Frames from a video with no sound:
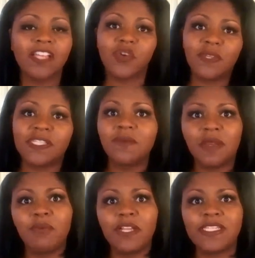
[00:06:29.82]
So when
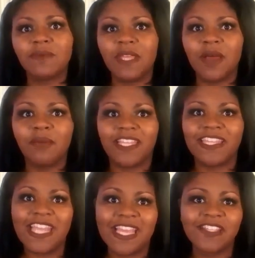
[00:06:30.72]
somebody brings something up
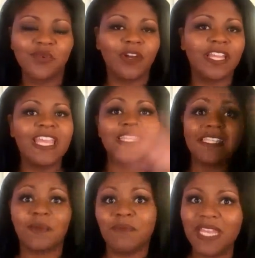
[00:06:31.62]
like this or it hits
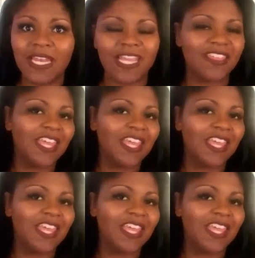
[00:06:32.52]
the media,